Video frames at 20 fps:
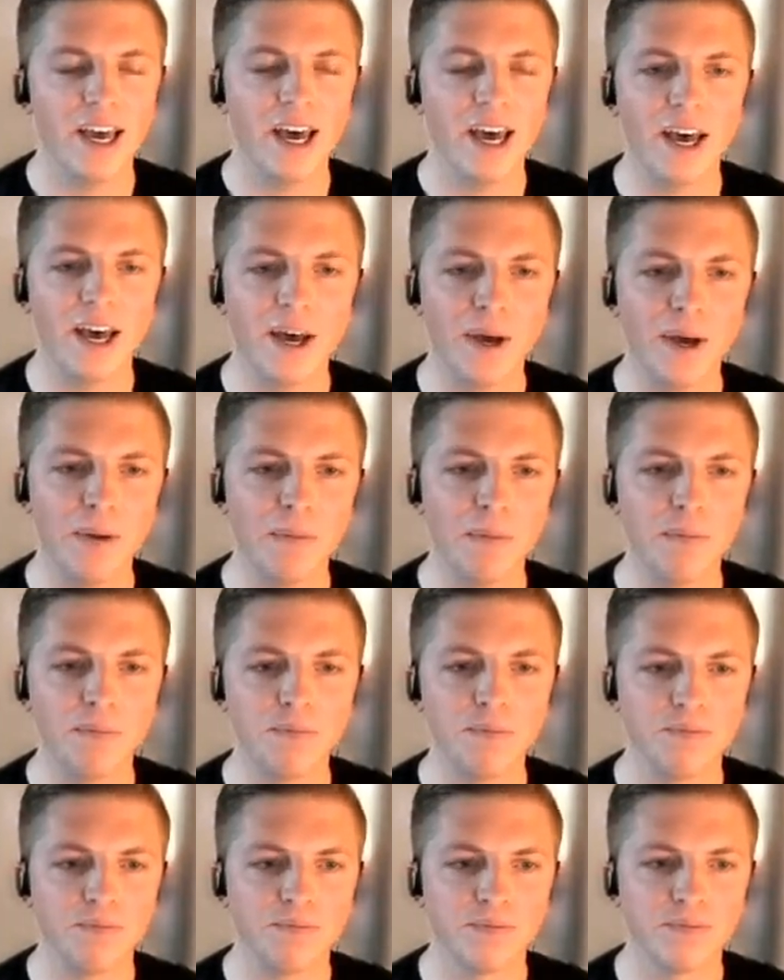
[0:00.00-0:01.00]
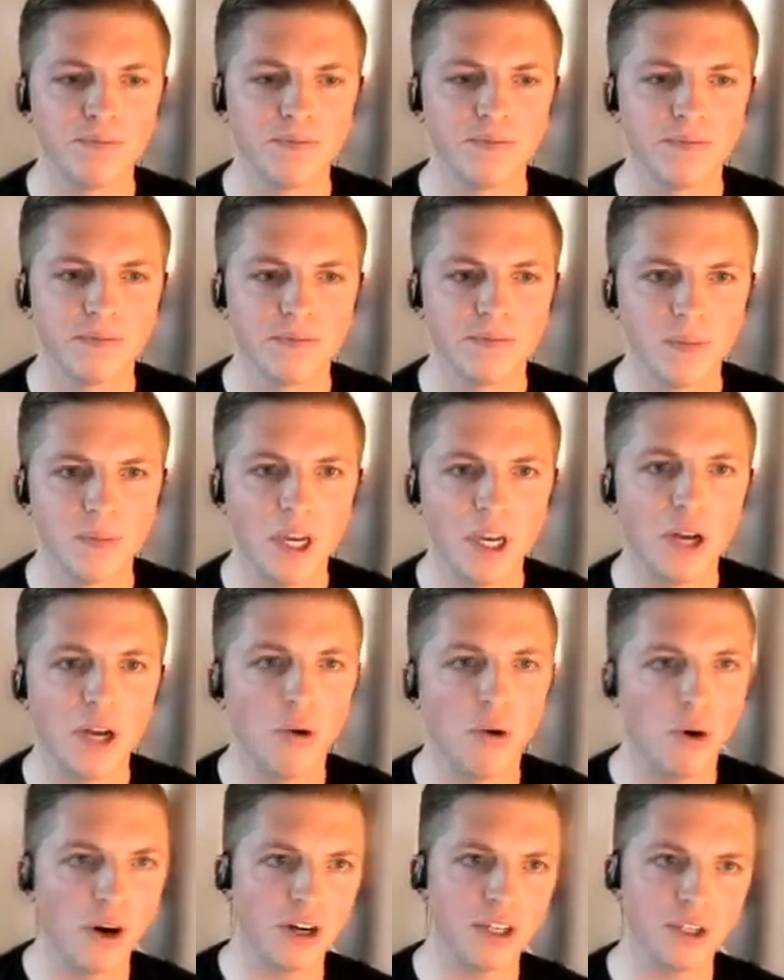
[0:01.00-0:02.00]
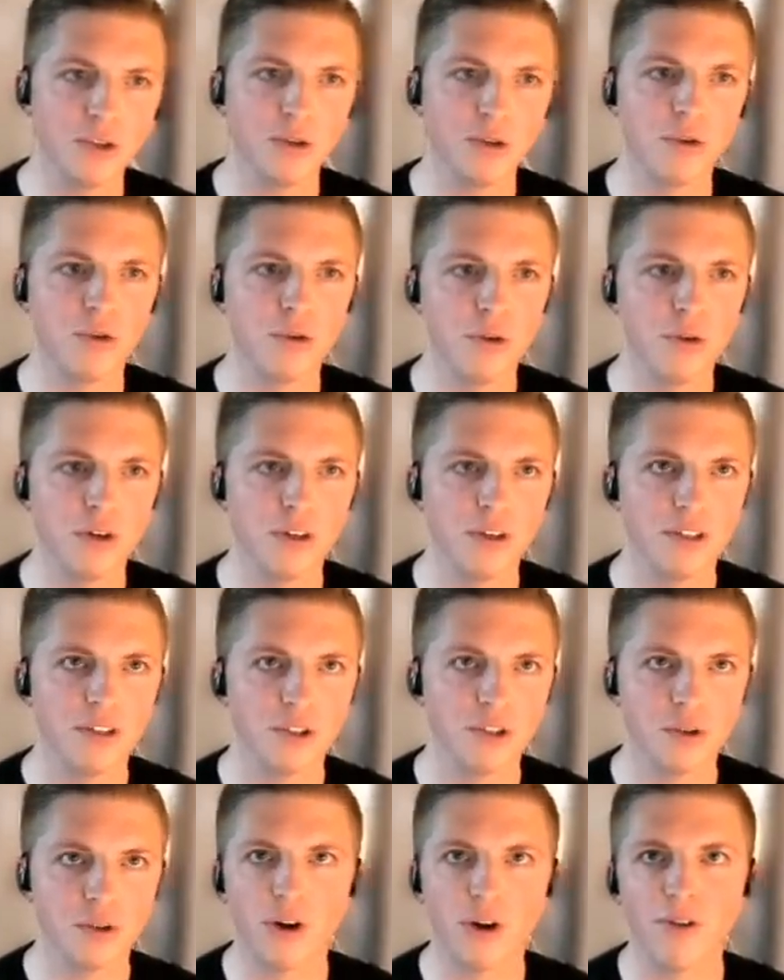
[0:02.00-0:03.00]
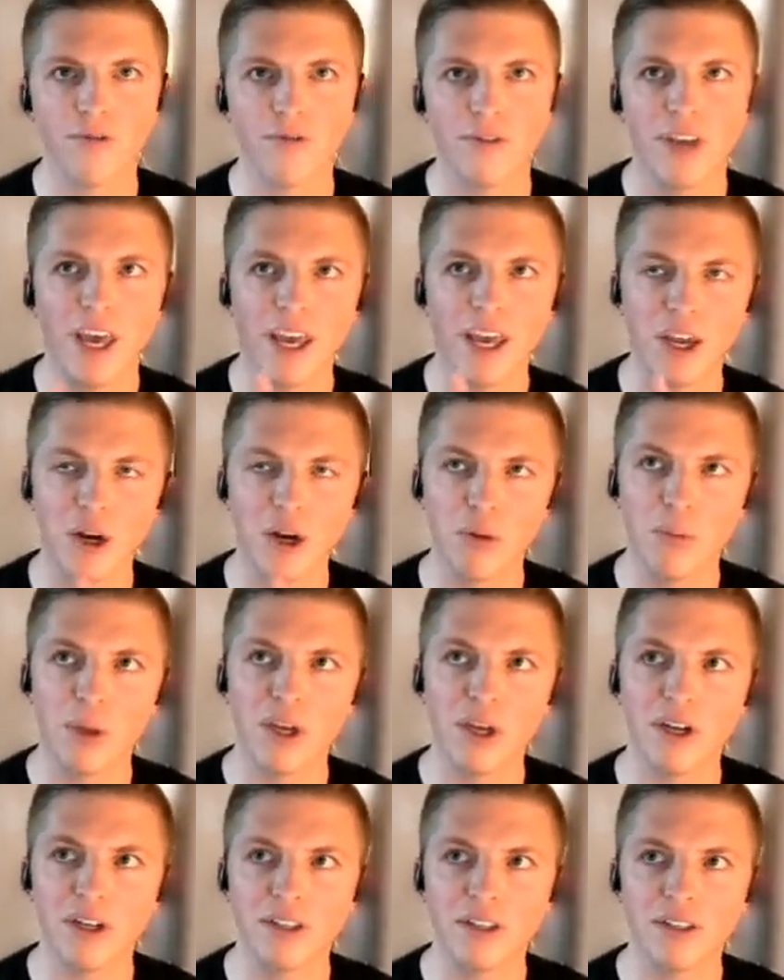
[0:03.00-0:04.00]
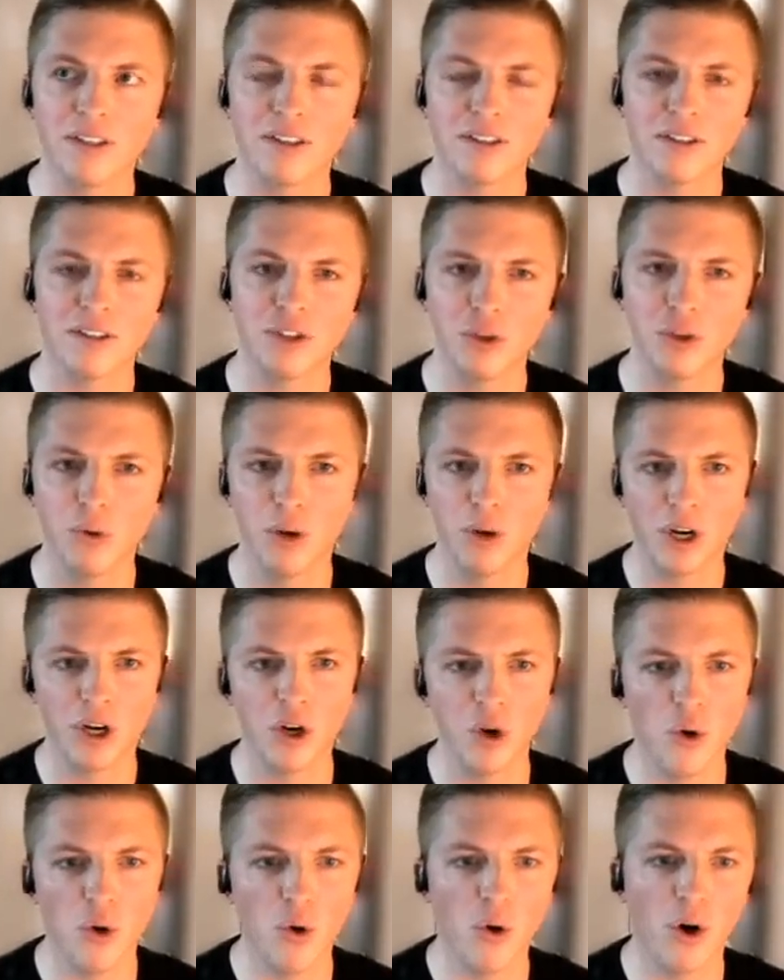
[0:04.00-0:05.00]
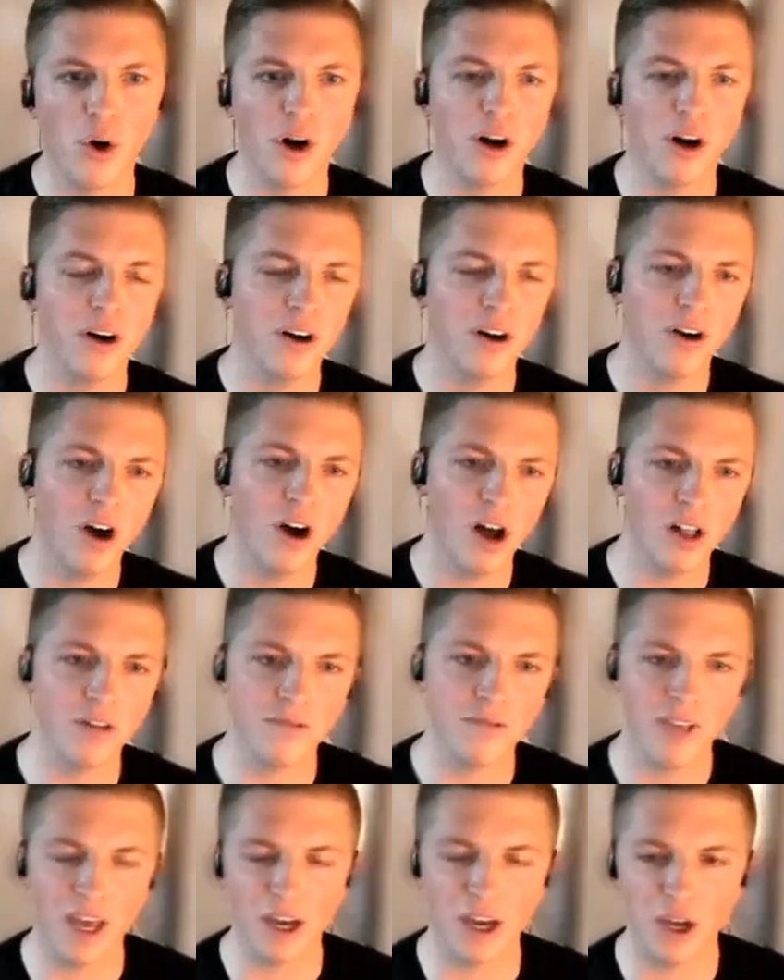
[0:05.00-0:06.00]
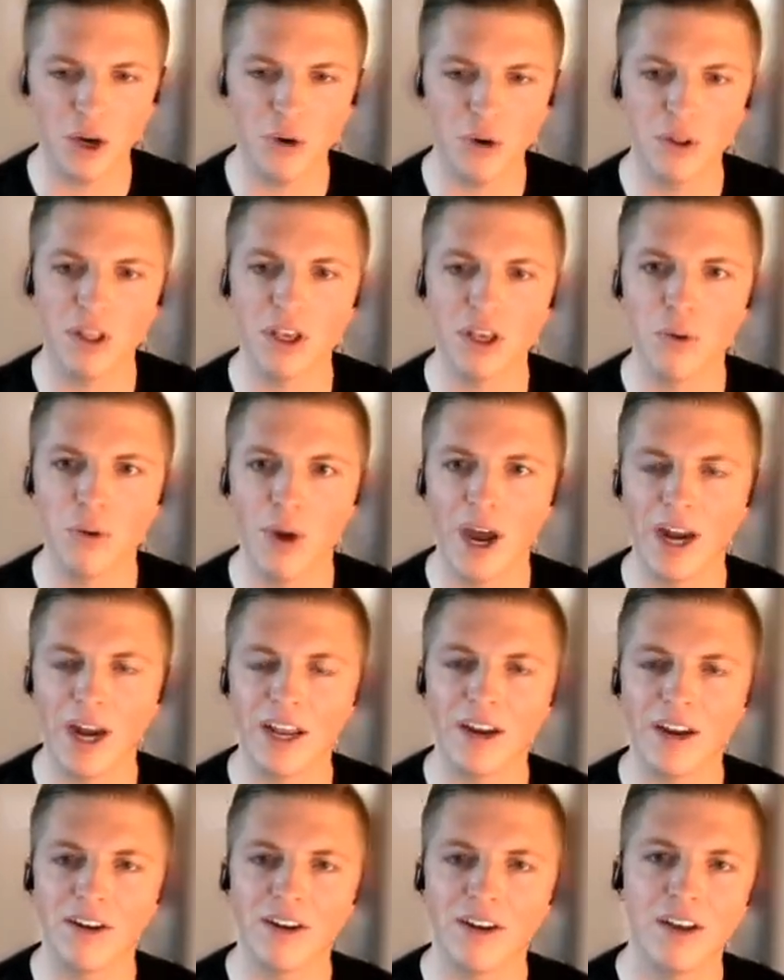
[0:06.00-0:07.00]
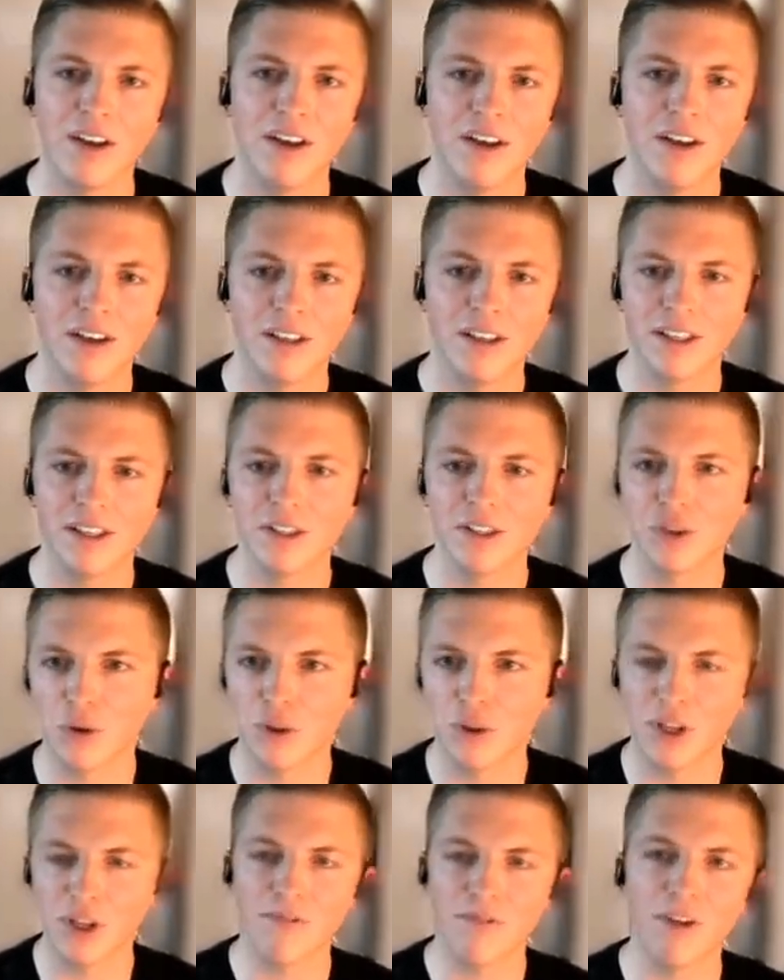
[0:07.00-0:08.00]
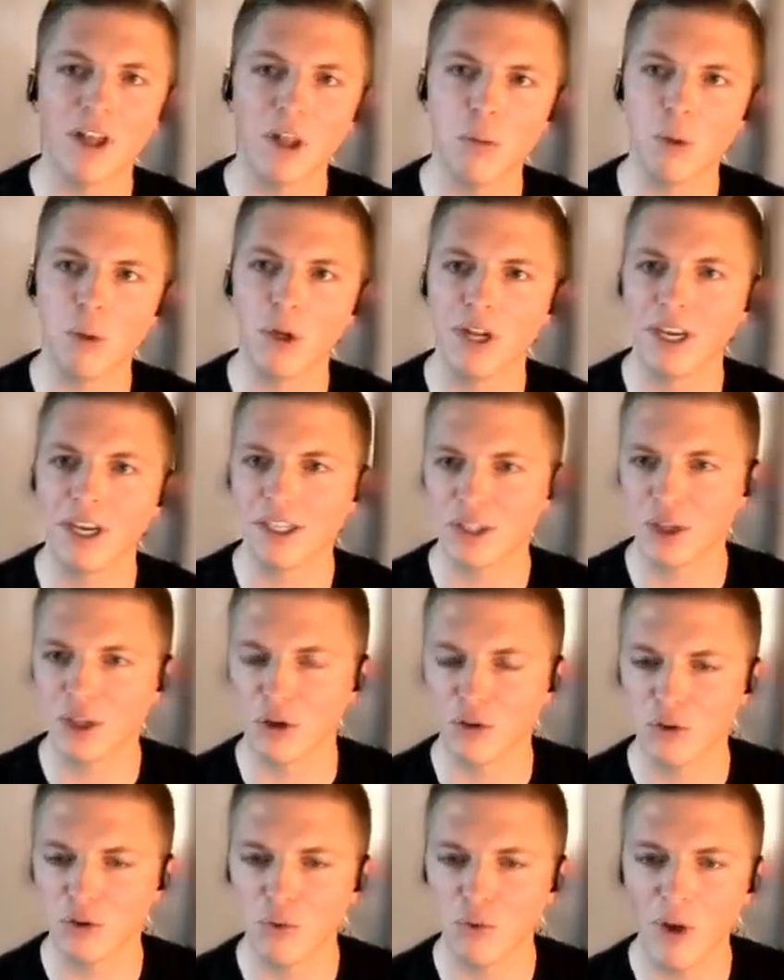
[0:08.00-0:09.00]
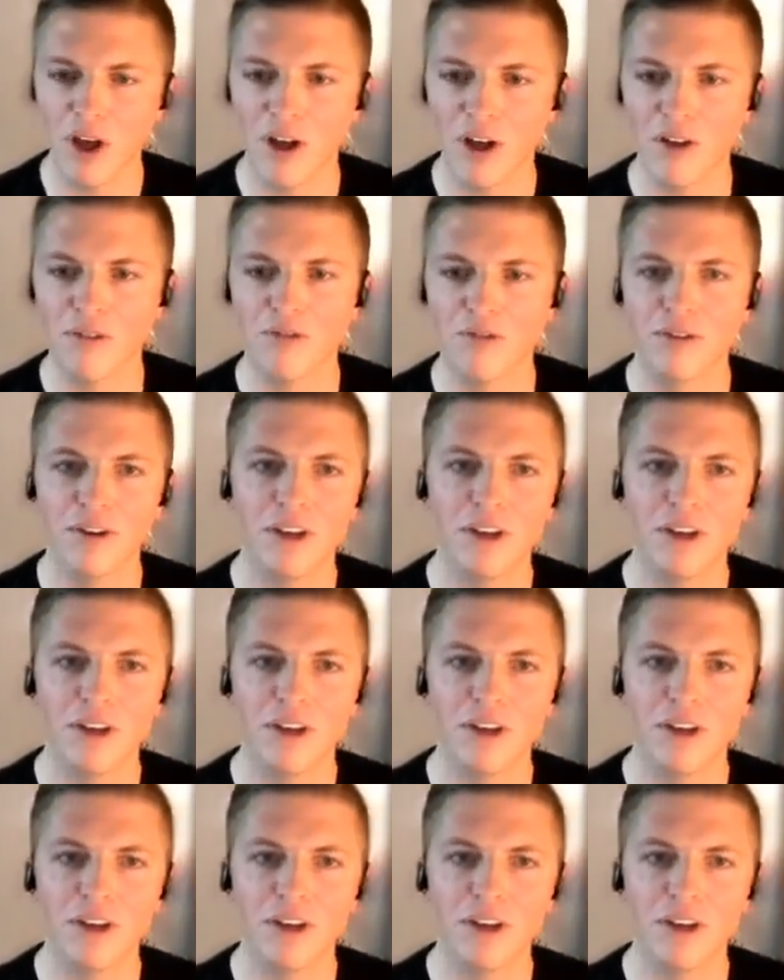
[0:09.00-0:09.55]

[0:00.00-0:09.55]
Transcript: in order to sort of get your build to ignore all of that code that you added that's only available in Xcode 12,